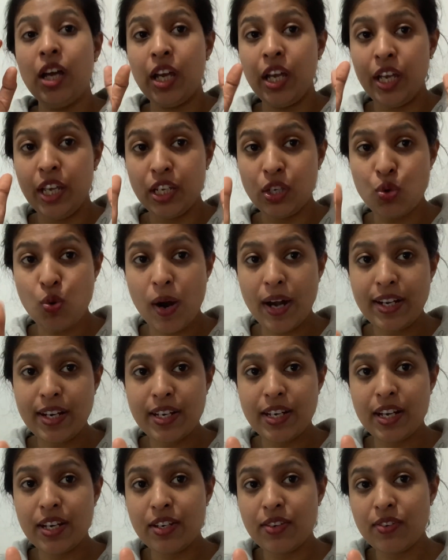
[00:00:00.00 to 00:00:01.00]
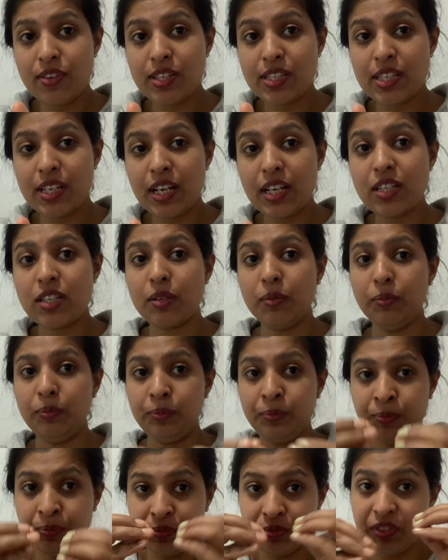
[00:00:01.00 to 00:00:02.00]
In quantitative research,
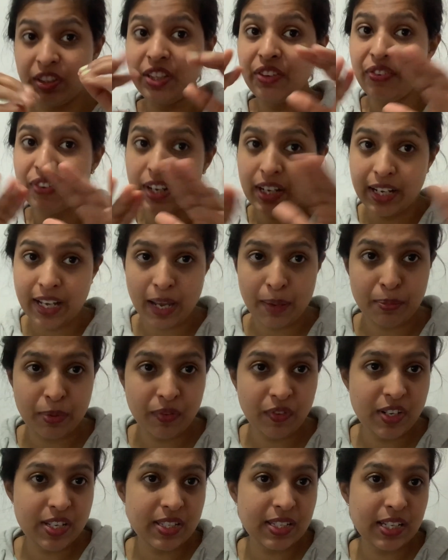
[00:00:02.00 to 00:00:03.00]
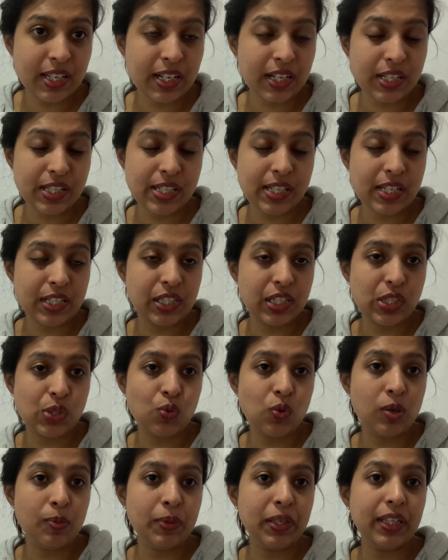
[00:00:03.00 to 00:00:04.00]
different type of researches
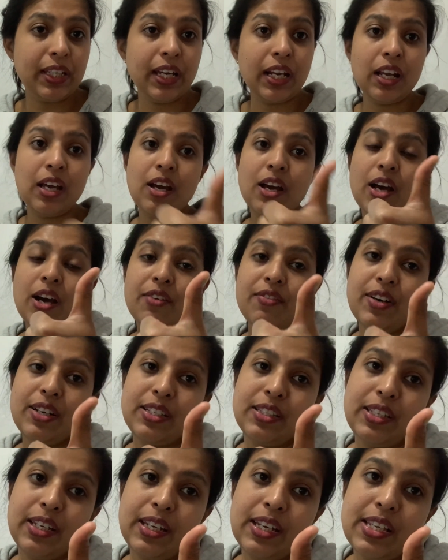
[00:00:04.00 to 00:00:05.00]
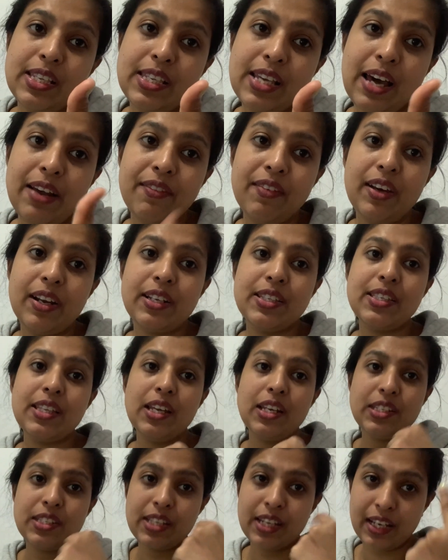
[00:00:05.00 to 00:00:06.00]
will be there. First thing is survey research,
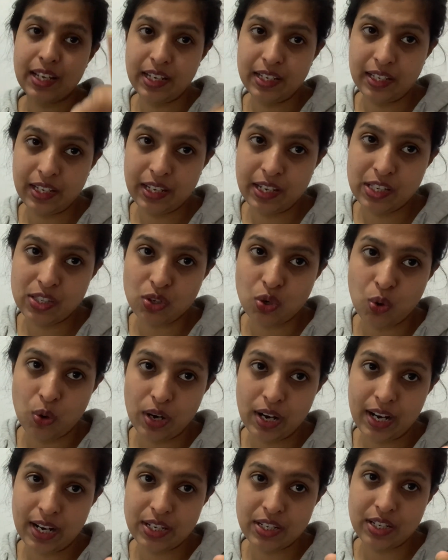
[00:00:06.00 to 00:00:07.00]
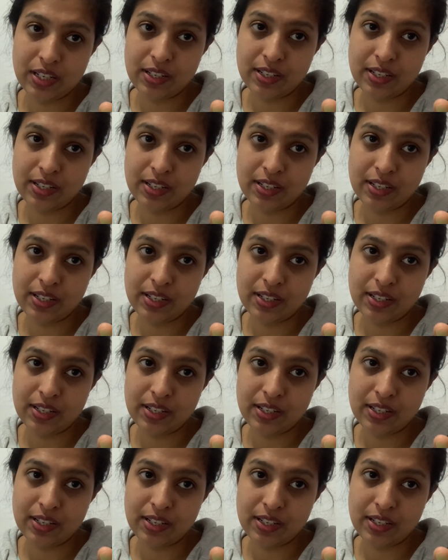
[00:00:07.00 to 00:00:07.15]
second thing is correlational